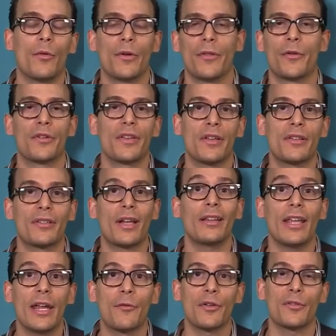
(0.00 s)
there's a
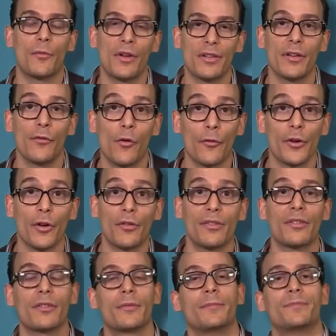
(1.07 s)
slightly increased risk of
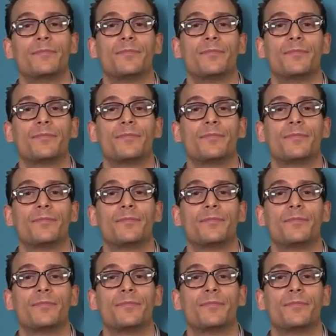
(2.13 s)
overdose.